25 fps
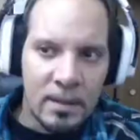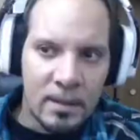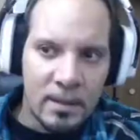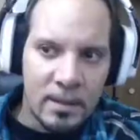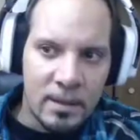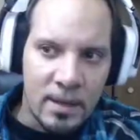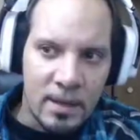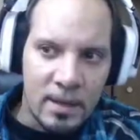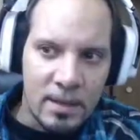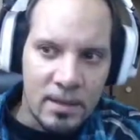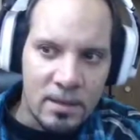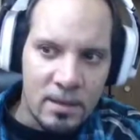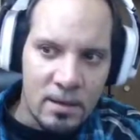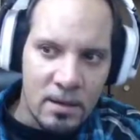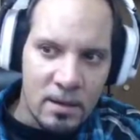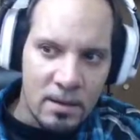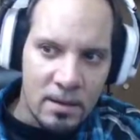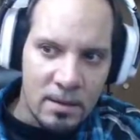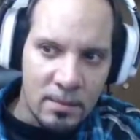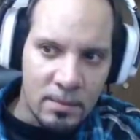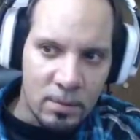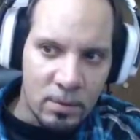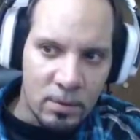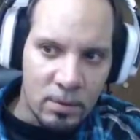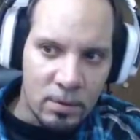And I saw the
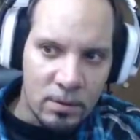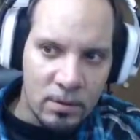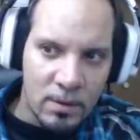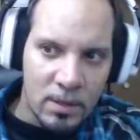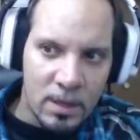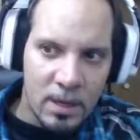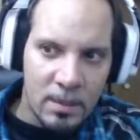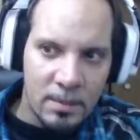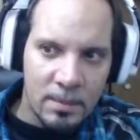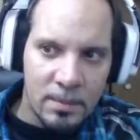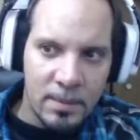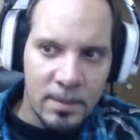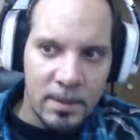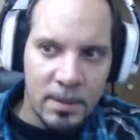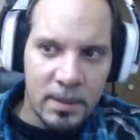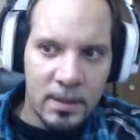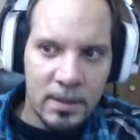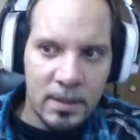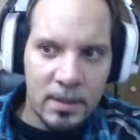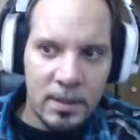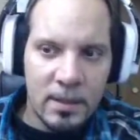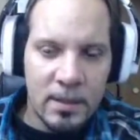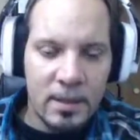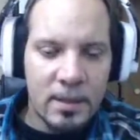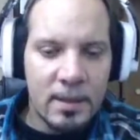portal up
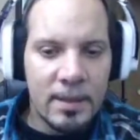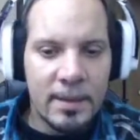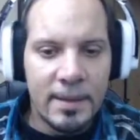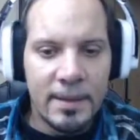here.